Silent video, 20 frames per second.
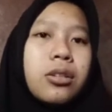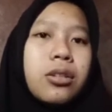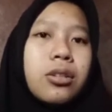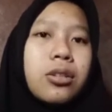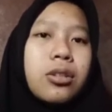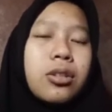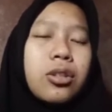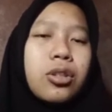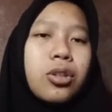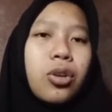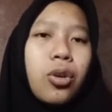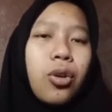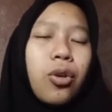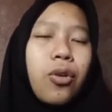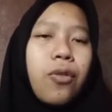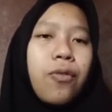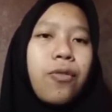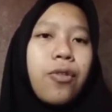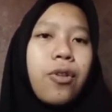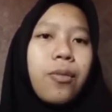
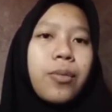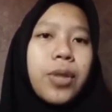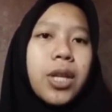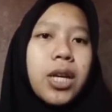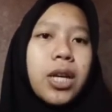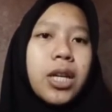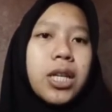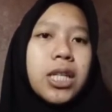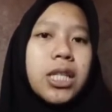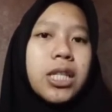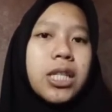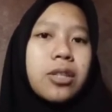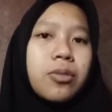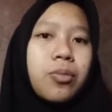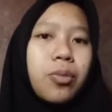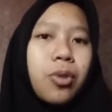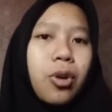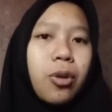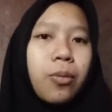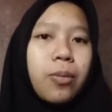So from the
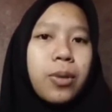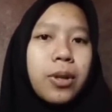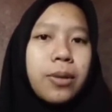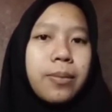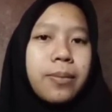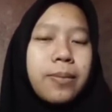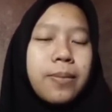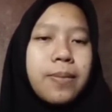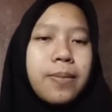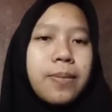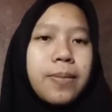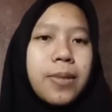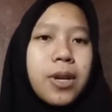research problem,